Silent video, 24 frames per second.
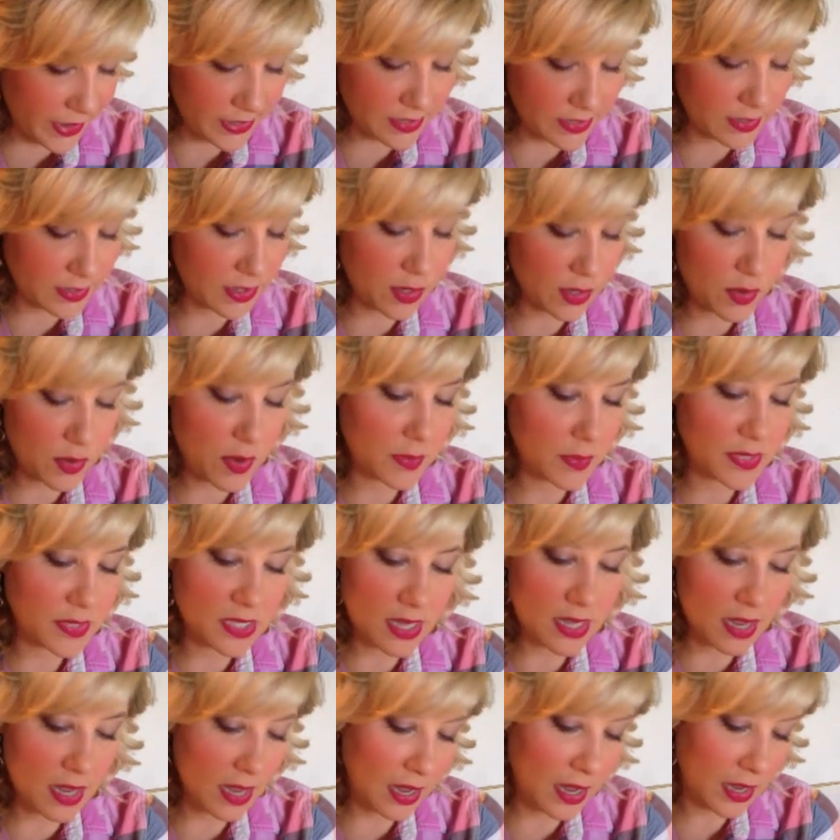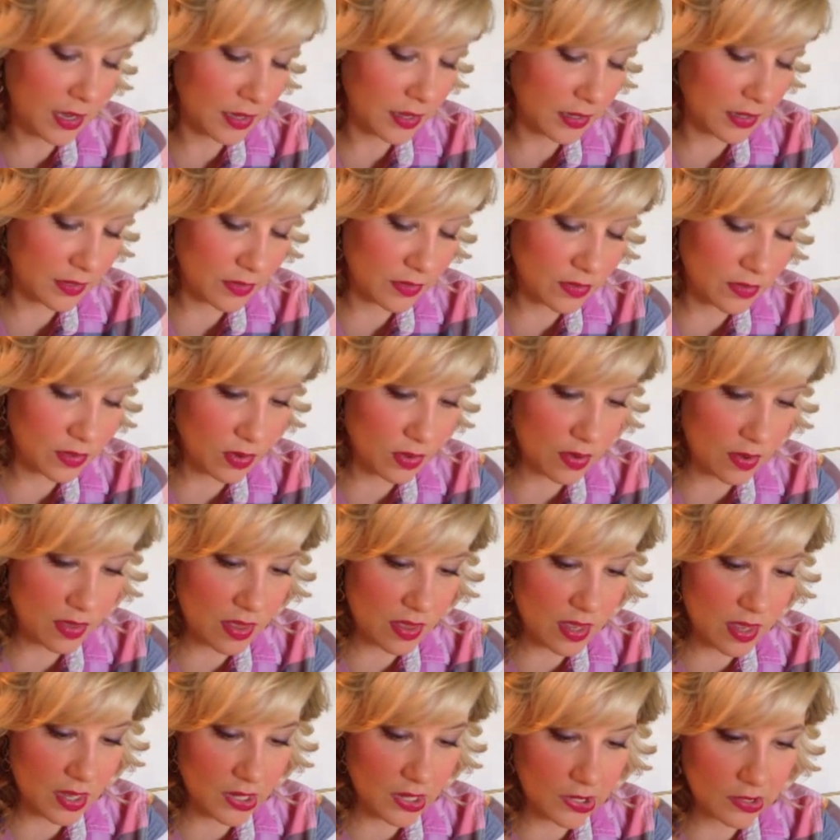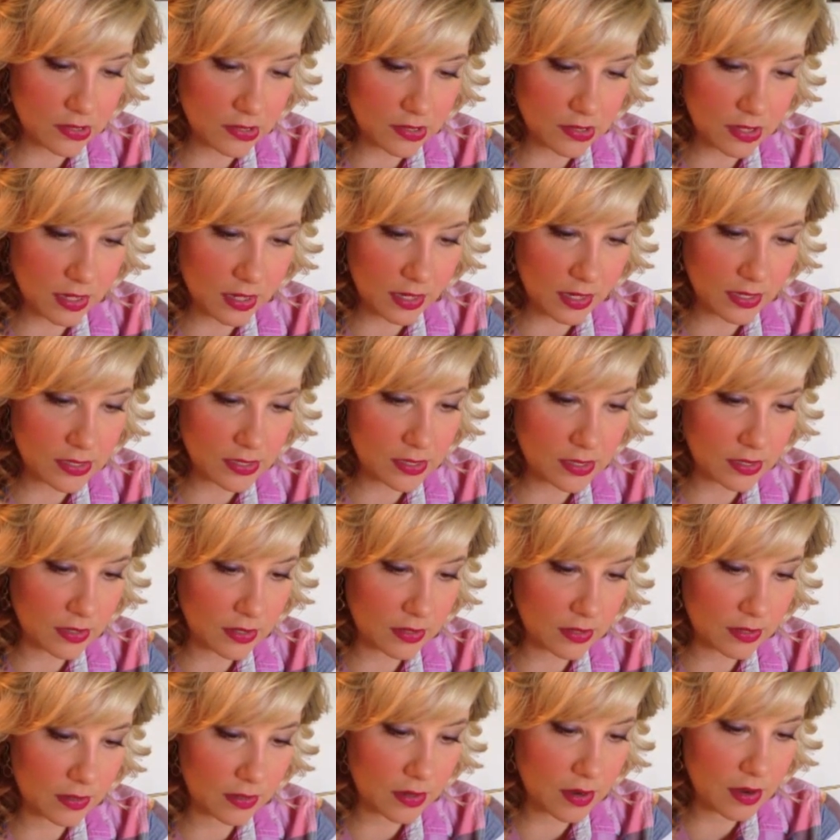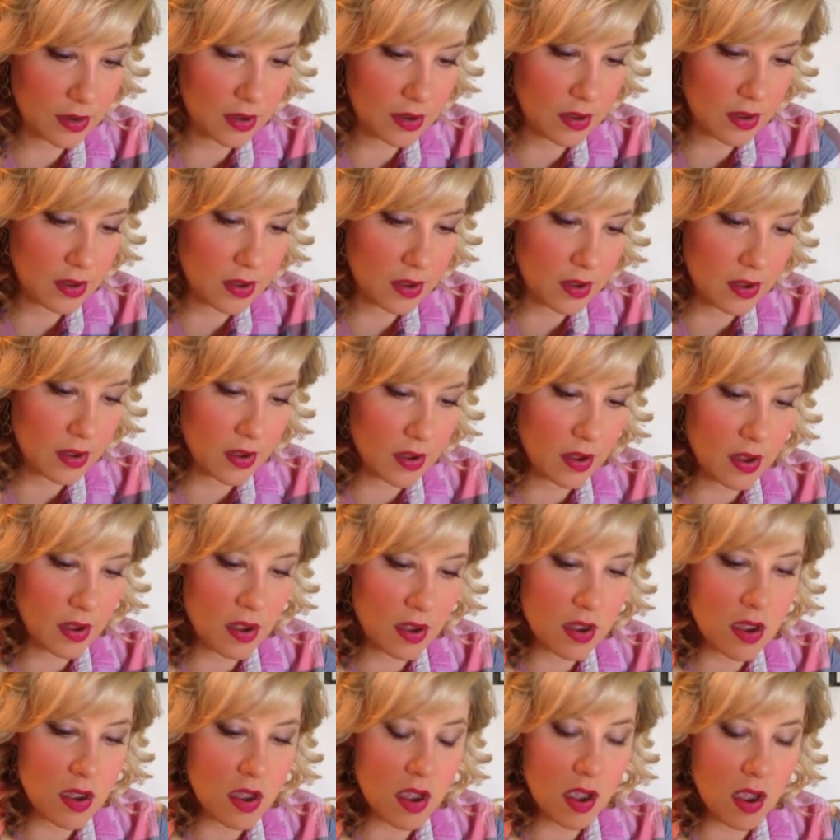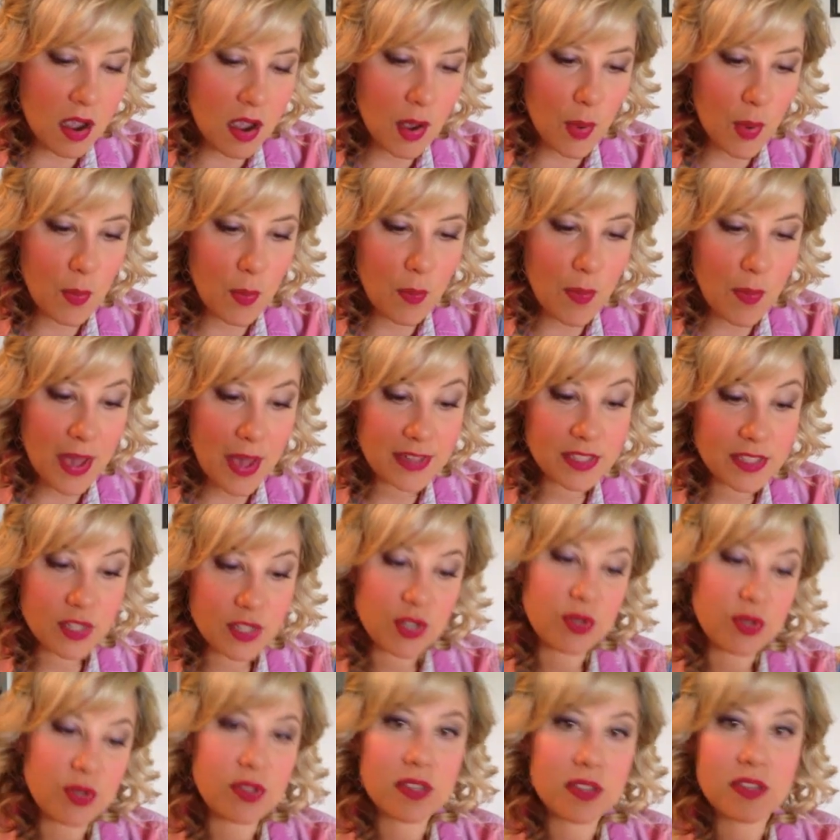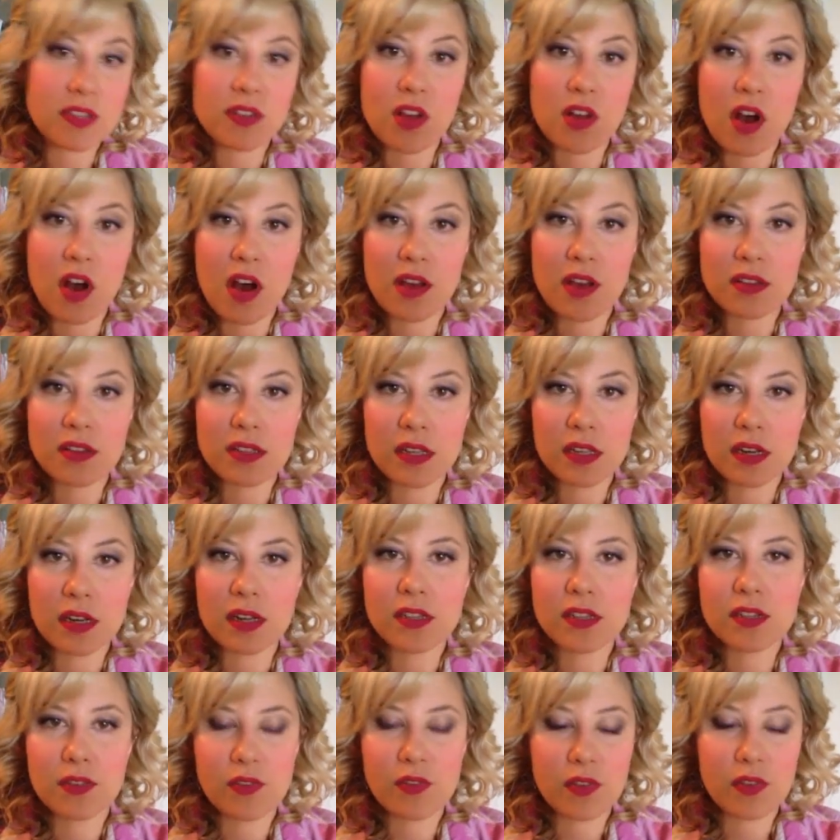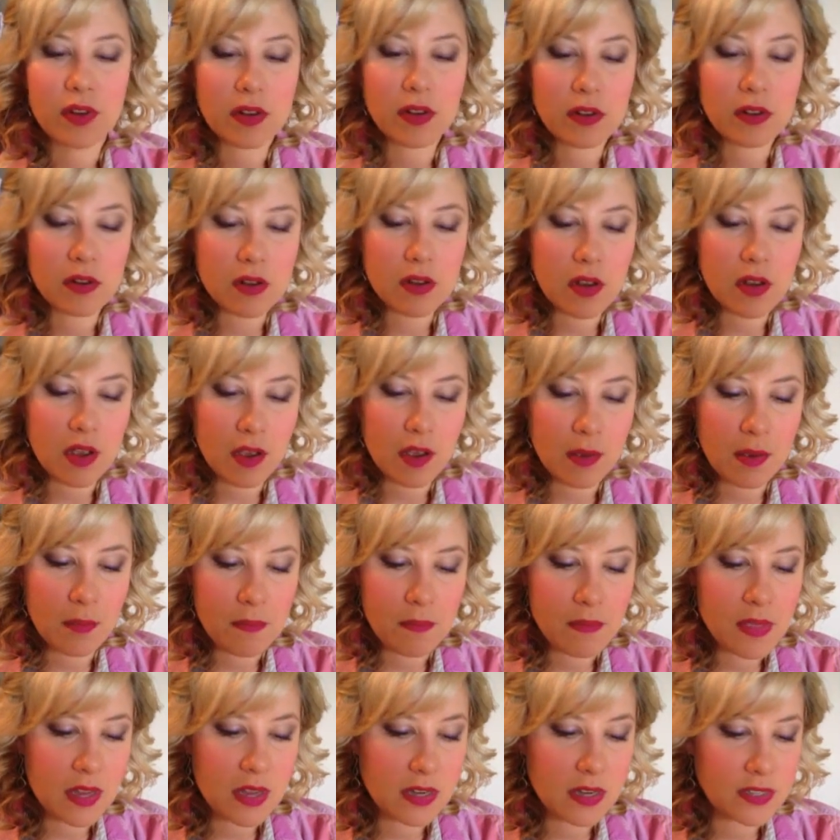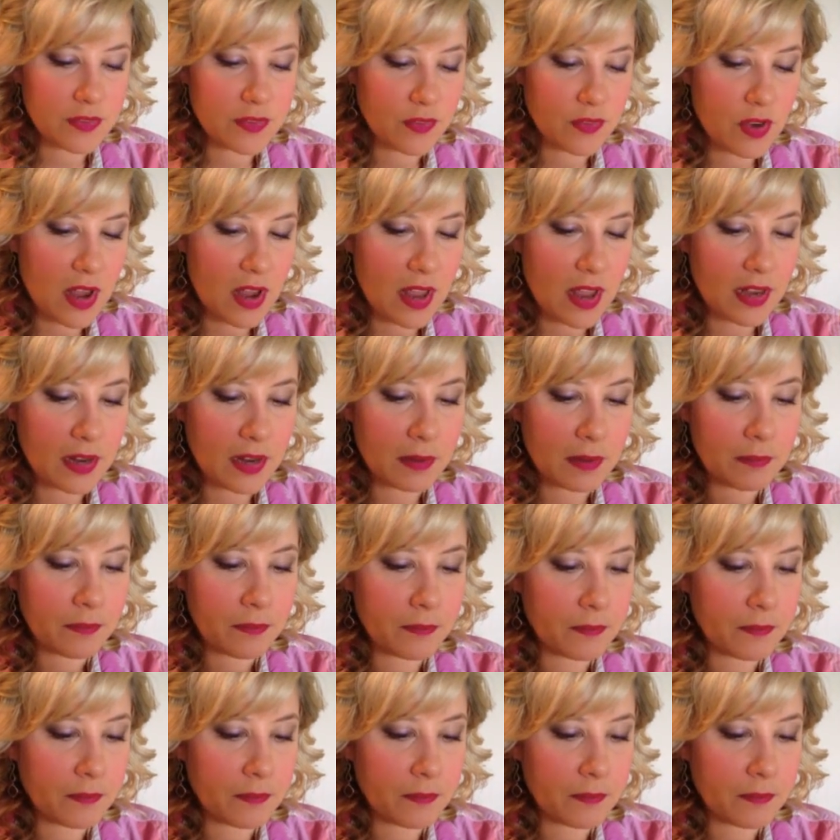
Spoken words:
did the UMDA and certain things, and I did Massachusetts laws in a different heading.